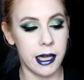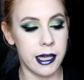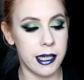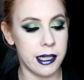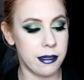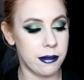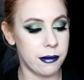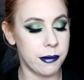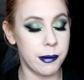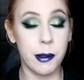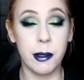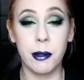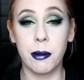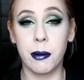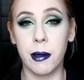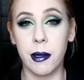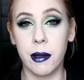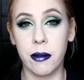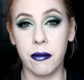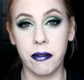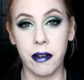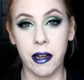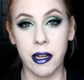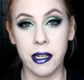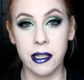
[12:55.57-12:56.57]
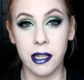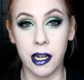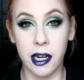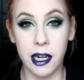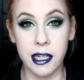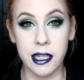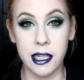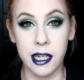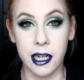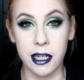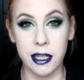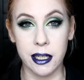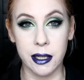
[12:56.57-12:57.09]
This is literally the first
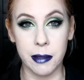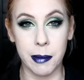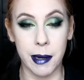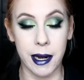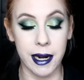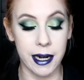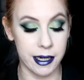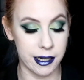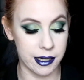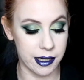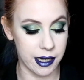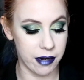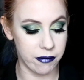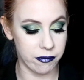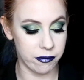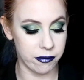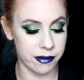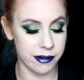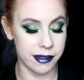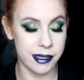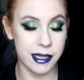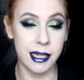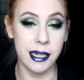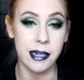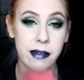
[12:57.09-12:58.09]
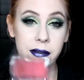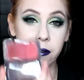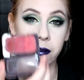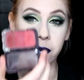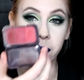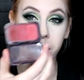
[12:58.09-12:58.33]
eyeshadow palette I ever received,